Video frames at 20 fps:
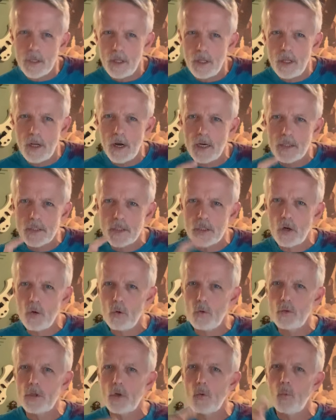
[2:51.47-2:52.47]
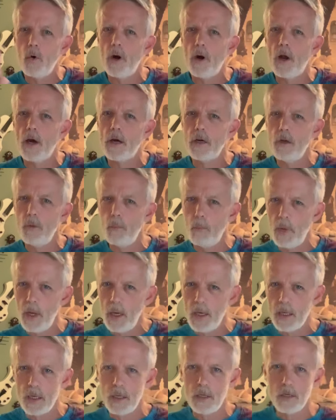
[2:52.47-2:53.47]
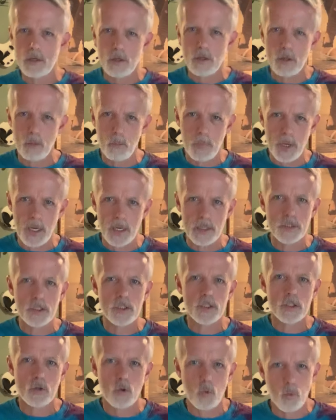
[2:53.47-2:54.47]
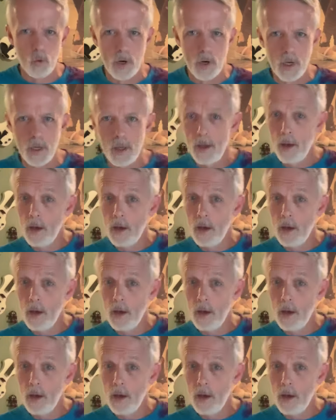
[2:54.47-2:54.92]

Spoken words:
and then I chose the one I could make into the best story.